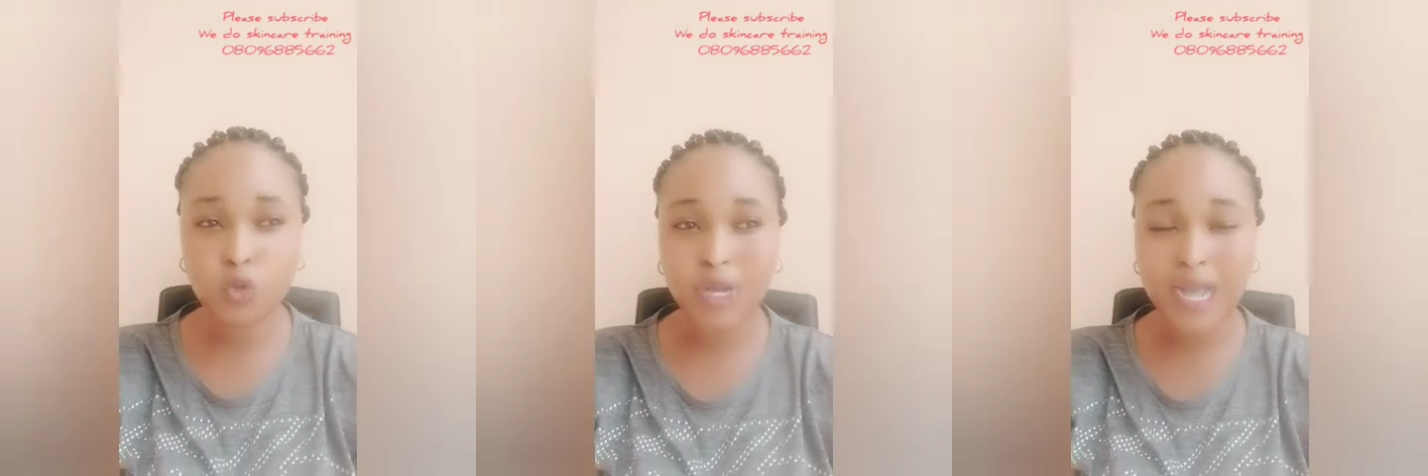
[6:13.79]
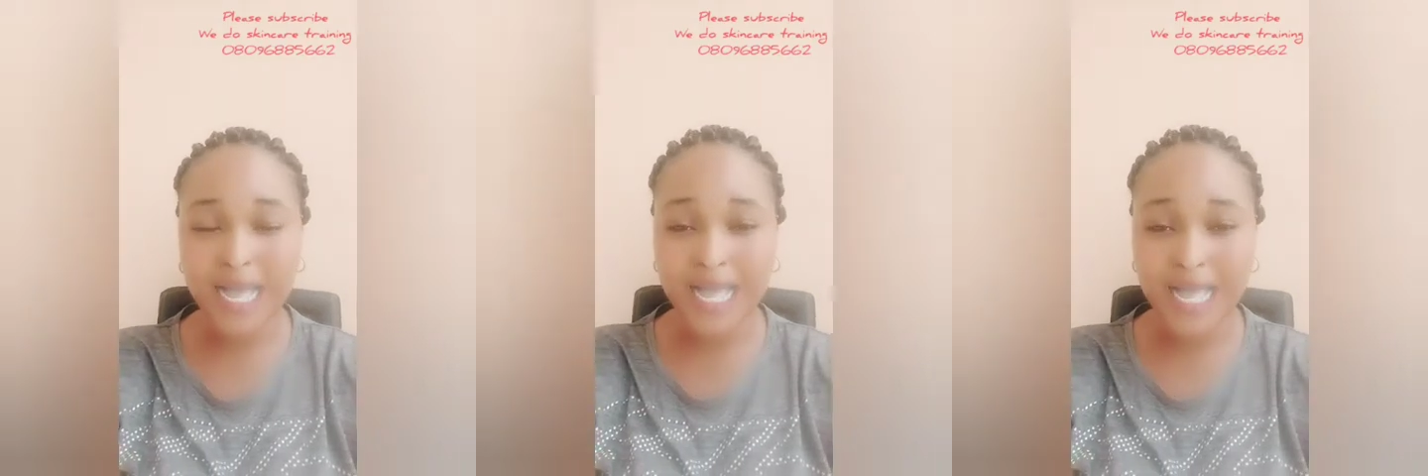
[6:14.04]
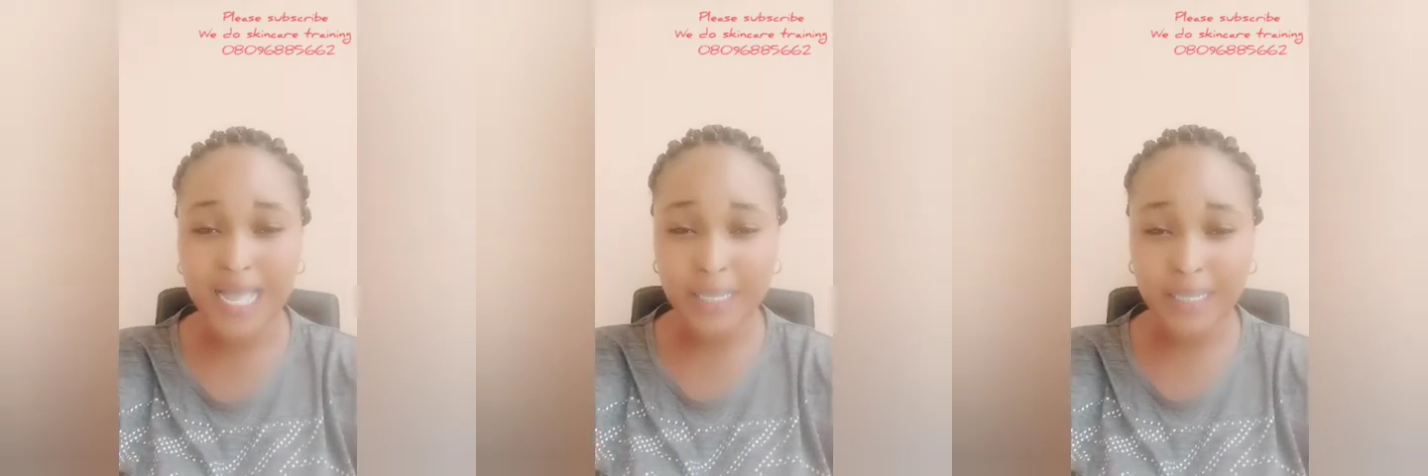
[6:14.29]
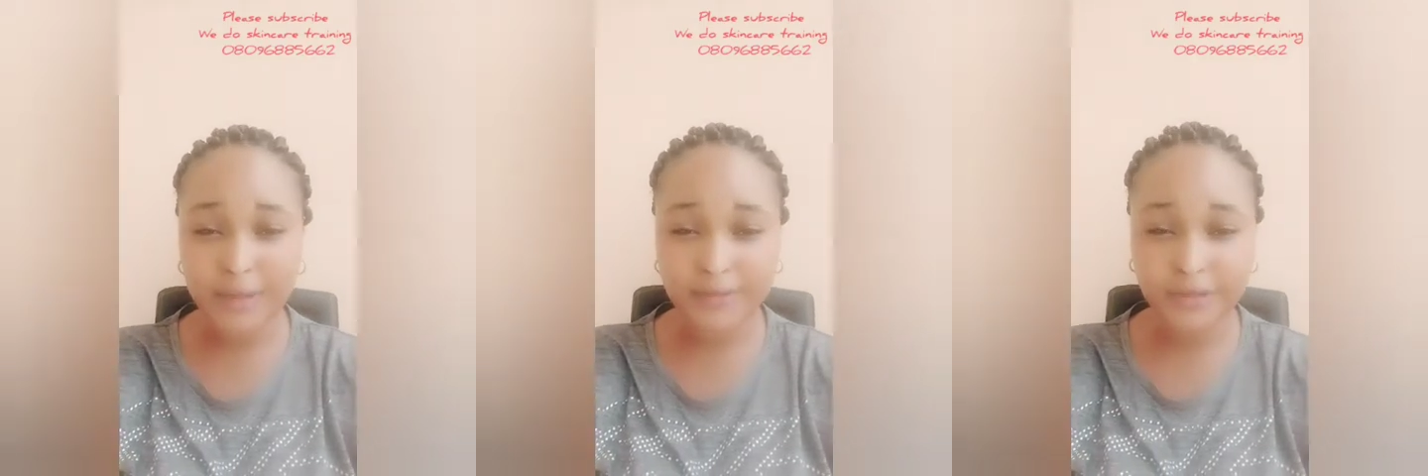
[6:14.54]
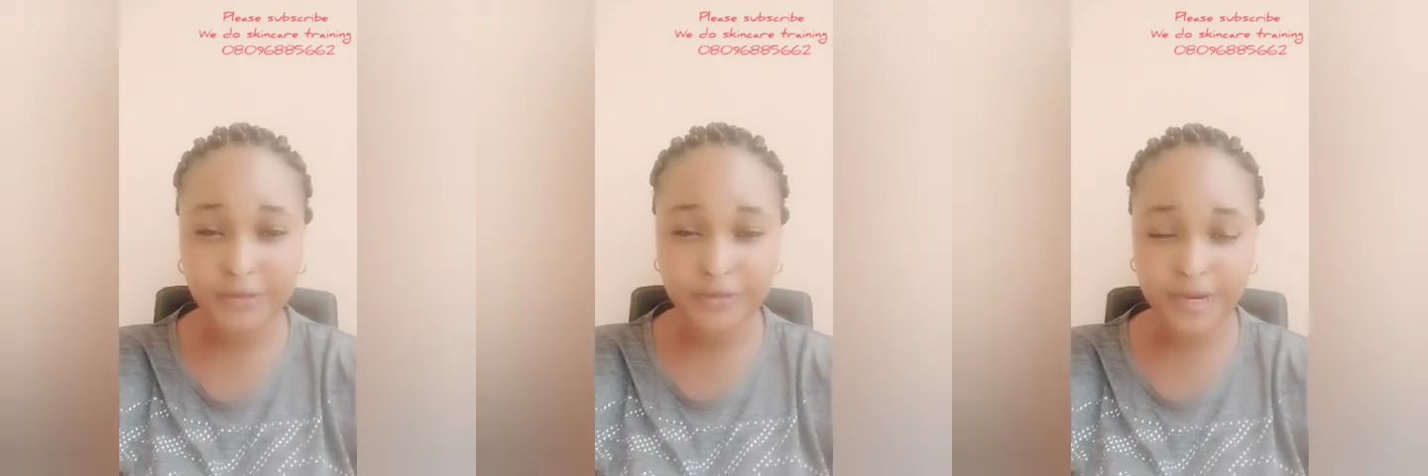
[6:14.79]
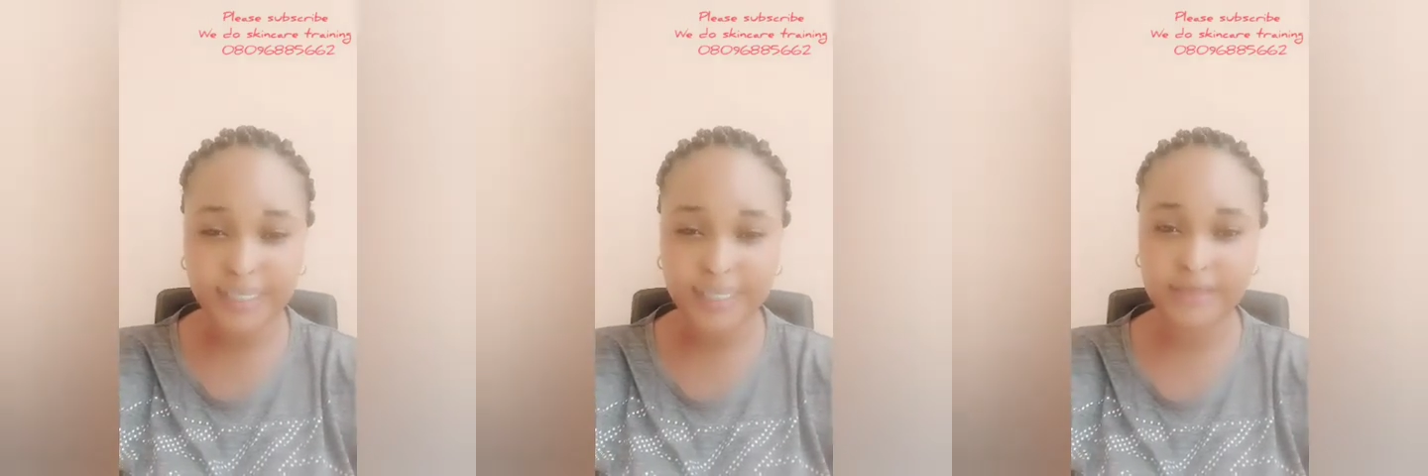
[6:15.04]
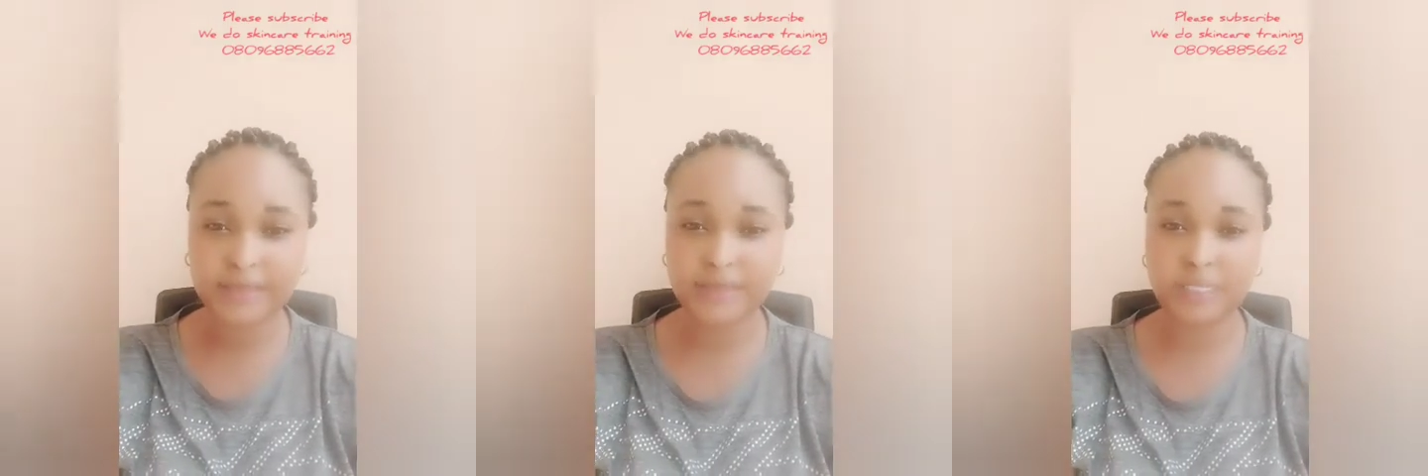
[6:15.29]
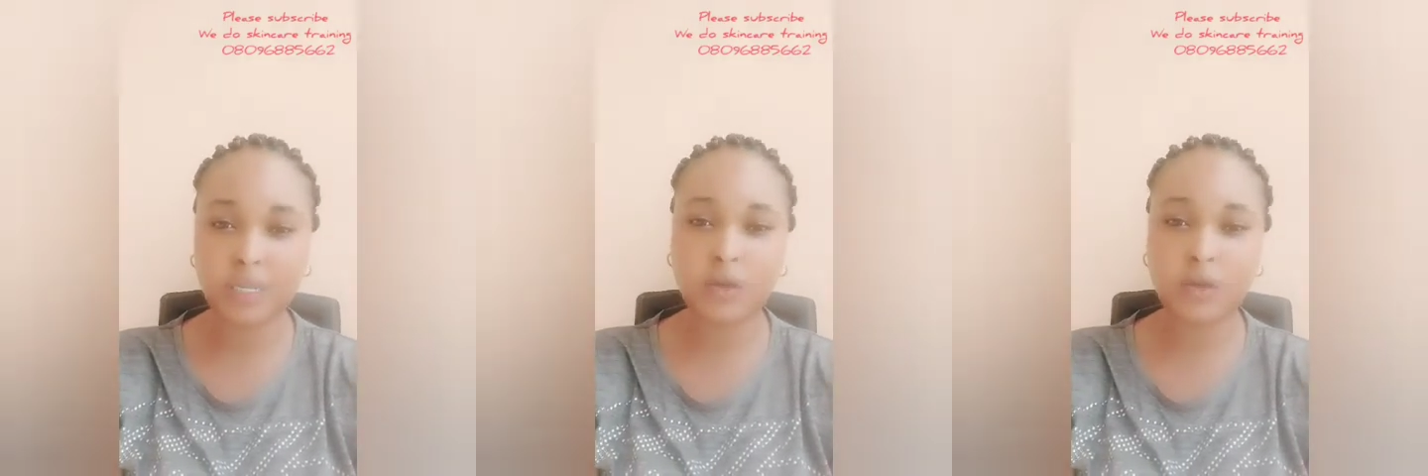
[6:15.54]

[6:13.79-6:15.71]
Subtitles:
to calm the redness